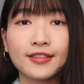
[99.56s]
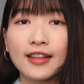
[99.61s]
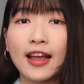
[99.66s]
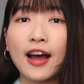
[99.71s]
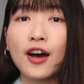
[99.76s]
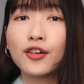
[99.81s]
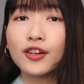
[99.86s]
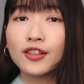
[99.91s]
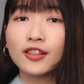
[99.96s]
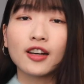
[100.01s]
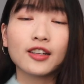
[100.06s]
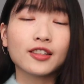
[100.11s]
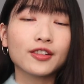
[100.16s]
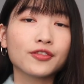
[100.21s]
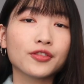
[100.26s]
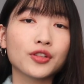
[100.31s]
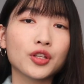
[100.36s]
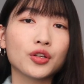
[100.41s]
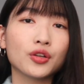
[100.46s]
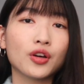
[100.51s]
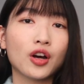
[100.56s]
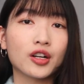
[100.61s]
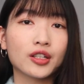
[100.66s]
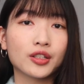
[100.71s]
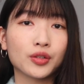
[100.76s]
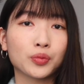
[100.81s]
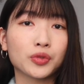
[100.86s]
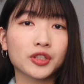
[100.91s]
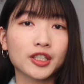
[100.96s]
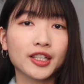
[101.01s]
Now, a lot of you
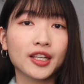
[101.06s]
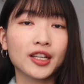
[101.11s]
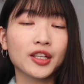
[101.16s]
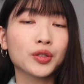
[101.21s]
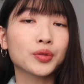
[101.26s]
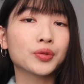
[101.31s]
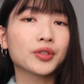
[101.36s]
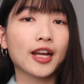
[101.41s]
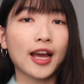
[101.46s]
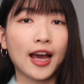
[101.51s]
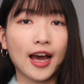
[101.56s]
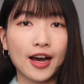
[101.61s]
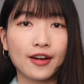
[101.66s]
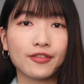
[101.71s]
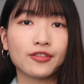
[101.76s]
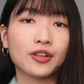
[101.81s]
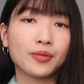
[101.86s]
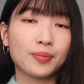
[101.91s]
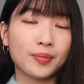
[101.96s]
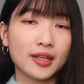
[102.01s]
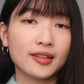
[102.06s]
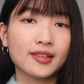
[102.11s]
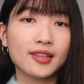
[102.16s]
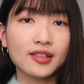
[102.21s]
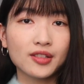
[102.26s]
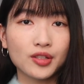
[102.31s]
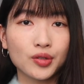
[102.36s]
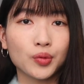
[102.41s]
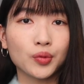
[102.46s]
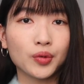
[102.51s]
are working or have a busy
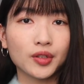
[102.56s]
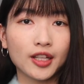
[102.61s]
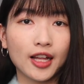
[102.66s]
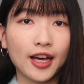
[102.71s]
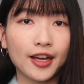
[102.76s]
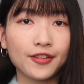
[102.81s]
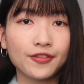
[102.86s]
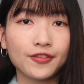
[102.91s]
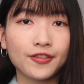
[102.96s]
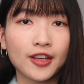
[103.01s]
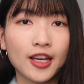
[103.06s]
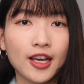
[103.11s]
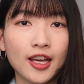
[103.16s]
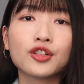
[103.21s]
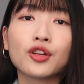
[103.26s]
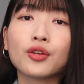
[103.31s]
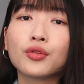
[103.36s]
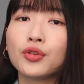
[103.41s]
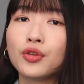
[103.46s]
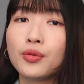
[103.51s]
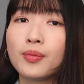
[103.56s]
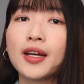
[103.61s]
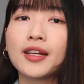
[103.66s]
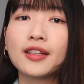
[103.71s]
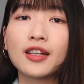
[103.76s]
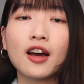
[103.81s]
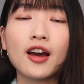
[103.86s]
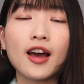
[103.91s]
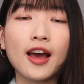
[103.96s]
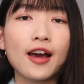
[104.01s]
school life, so you
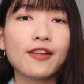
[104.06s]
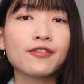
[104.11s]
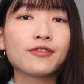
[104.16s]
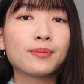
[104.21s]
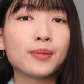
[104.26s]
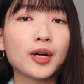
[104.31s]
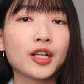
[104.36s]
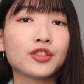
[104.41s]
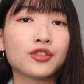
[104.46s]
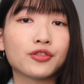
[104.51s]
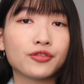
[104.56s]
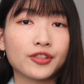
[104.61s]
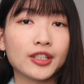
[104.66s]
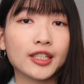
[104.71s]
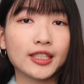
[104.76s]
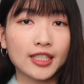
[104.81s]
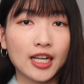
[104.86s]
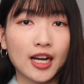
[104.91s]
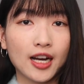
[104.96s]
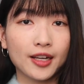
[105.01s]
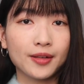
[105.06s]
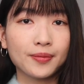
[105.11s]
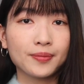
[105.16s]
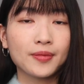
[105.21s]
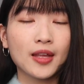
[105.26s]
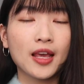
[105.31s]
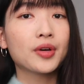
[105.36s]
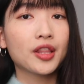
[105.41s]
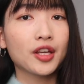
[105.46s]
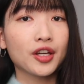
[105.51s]
might not have much free
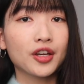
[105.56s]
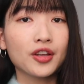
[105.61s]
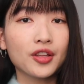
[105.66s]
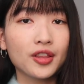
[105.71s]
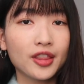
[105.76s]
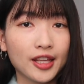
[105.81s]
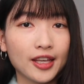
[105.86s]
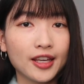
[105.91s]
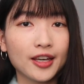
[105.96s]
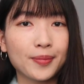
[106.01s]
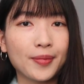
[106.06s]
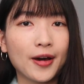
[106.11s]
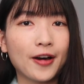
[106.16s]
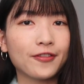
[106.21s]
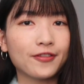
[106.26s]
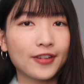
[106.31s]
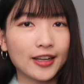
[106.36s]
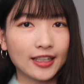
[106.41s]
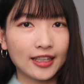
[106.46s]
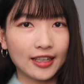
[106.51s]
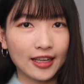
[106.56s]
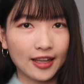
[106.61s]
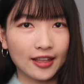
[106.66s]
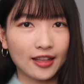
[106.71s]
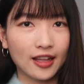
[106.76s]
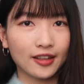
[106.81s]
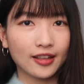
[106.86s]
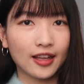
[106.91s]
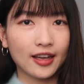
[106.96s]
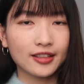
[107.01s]
time. But the good thing about finding an
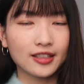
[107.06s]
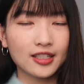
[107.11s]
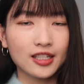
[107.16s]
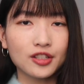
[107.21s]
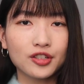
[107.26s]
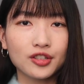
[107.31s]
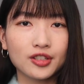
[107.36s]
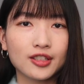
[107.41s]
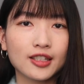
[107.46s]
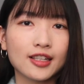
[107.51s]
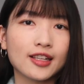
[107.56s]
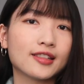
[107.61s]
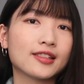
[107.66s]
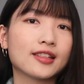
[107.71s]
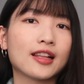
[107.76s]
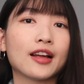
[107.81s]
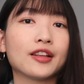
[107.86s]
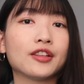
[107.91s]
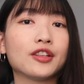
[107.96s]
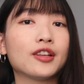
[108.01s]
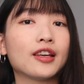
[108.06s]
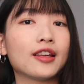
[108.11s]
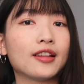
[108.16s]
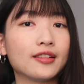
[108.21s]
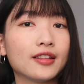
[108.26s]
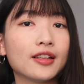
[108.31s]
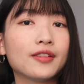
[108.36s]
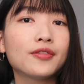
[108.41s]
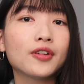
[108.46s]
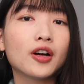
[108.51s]
online teacher is that you
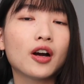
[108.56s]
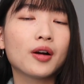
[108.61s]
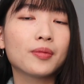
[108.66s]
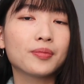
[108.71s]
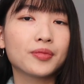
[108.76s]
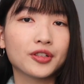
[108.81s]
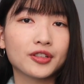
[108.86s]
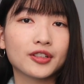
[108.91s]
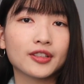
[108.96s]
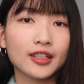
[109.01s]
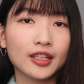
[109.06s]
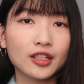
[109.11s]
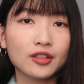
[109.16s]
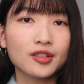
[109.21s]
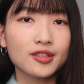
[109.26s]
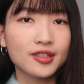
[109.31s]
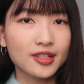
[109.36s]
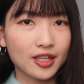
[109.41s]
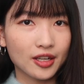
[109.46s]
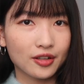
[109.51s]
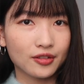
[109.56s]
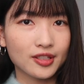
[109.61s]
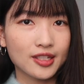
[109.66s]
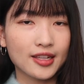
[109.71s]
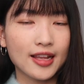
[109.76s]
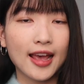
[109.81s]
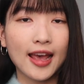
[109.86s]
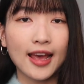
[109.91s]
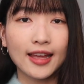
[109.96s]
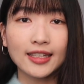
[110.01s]
can level up your language skills
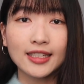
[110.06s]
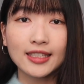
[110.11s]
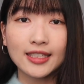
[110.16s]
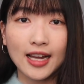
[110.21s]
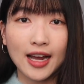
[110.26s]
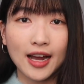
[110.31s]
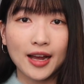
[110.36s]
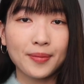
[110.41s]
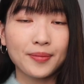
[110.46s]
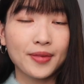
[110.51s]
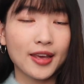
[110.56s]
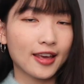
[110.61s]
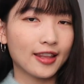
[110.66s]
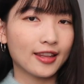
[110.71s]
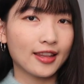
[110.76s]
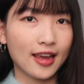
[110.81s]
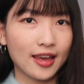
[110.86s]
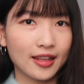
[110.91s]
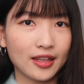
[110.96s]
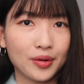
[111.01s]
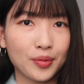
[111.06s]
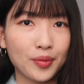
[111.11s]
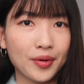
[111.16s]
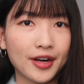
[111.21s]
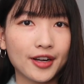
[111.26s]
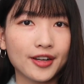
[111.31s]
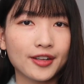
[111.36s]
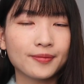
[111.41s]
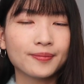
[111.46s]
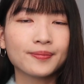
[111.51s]
anytime and
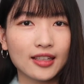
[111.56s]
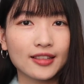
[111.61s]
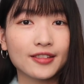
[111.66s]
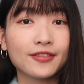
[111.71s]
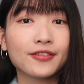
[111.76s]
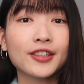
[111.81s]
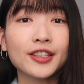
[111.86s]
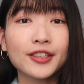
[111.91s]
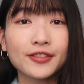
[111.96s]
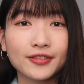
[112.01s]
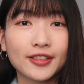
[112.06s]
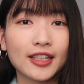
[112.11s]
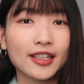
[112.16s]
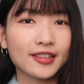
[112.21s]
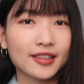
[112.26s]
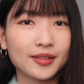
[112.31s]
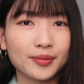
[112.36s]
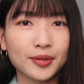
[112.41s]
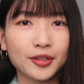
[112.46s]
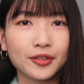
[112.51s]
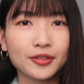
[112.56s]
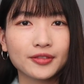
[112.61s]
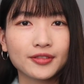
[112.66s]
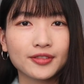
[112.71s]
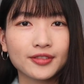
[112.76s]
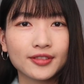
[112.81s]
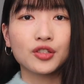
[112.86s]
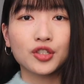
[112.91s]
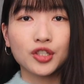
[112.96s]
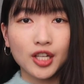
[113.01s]
anywhere. It's very flexible.
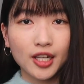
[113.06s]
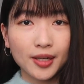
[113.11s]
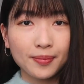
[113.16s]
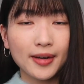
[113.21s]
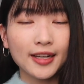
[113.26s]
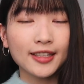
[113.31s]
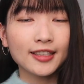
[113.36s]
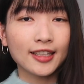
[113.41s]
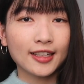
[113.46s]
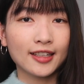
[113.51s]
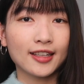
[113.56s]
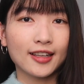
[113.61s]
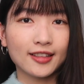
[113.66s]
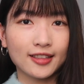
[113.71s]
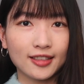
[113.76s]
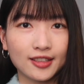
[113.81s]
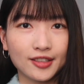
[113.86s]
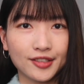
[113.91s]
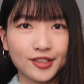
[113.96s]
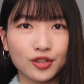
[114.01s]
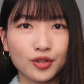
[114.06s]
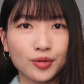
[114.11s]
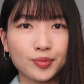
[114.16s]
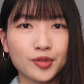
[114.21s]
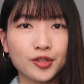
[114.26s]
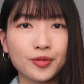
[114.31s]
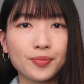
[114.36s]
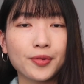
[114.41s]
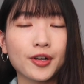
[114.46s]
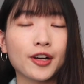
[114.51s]
Check my link in the
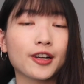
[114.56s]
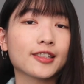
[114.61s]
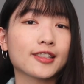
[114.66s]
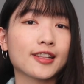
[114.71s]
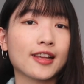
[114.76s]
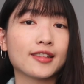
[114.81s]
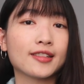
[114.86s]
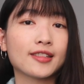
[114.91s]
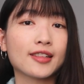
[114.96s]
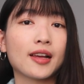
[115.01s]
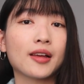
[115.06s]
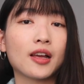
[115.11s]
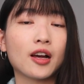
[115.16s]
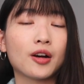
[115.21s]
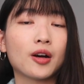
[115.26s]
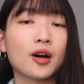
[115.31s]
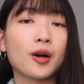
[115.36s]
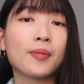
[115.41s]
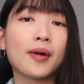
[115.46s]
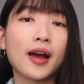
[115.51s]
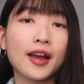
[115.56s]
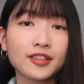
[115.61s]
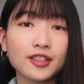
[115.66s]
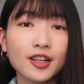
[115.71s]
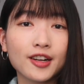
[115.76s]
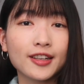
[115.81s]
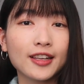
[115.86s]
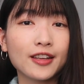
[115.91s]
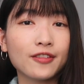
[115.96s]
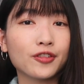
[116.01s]
description box and sign up on
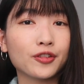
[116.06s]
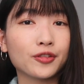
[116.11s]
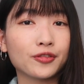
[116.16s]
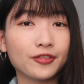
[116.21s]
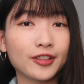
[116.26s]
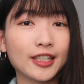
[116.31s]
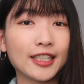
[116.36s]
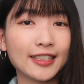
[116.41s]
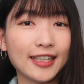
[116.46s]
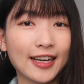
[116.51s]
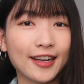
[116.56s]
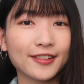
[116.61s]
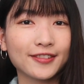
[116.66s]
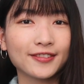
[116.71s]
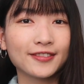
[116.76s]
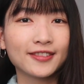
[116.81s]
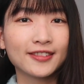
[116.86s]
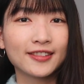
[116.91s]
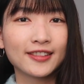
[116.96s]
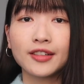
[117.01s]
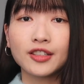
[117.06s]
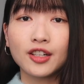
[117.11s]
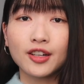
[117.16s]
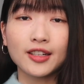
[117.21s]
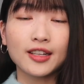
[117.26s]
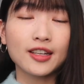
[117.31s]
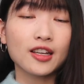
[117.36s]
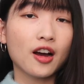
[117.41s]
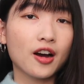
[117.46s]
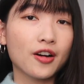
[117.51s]
italki for free now.
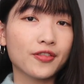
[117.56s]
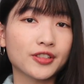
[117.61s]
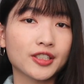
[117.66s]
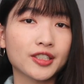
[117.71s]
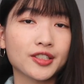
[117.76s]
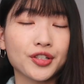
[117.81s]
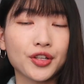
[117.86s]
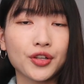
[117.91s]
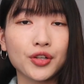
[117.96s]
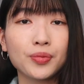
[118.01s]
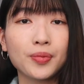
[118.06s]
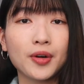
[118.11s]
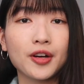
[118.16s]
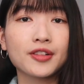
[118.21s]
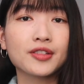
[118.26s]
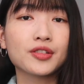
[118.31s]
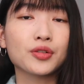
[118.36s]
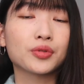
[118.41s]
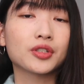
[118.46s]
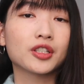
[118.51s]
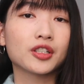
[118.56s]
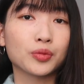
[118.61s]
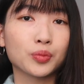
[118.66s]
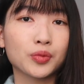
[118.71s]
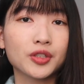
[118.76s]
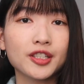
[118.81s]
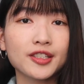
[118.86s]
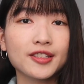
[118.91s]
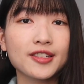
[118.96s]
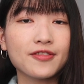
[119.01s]
italki offers coupons or
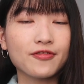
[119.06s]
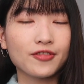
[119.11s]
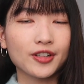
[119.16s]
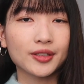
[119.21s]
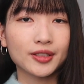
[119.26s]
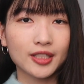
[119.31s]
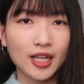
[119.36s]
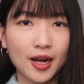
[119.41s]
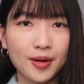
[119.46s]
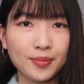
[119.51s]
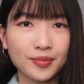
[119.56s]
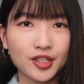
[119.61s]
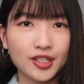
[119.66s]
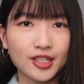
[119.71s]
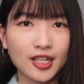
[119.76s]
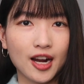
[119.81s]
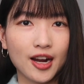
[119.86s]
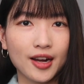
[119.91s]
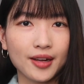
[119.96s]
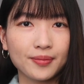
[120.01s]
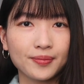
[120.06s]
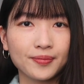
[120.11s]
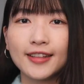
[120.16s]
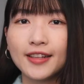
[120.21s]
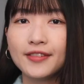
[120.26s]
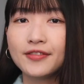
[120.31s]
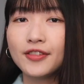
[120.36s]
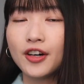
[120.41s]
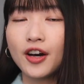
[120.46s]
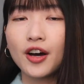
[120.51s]
awards from time to time.
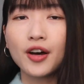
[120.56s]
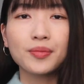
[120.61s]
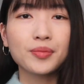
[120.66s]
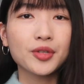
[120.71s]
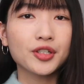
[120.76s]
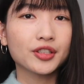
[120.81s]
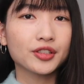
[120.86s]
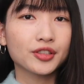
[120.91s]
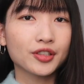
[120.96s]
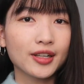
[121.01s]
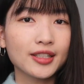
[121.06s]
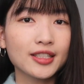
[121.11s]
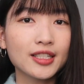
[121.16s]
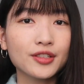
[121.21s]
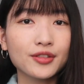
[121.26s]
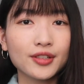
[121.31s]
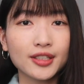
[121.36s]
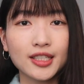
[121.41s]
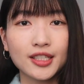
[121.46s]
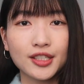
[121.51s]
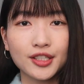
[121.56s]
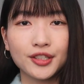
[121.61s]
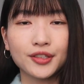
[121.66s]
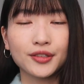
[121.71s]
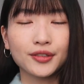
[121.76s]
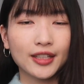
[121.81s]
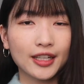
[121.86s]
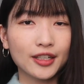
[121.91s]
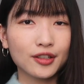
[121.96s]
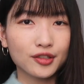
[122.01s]
Level up your
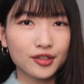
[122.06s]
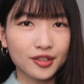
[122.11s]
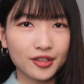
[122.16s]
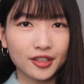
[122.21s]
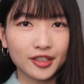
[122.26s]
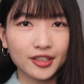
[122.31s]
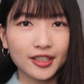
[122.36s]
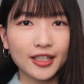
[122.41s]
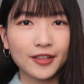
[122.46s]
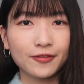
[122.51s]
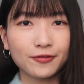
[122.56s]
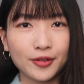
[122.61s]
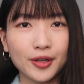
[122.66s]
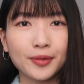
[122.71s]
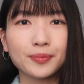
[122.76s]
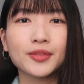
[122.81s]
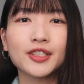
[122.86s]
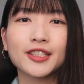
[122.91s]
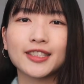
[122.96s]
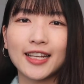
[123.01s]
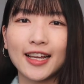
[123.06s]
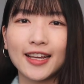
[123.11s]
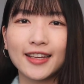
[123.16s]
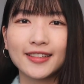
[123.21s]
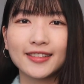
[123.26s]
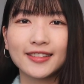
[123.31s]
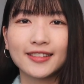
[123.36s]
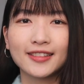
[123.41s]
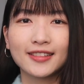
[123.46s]
2022 language learning from today.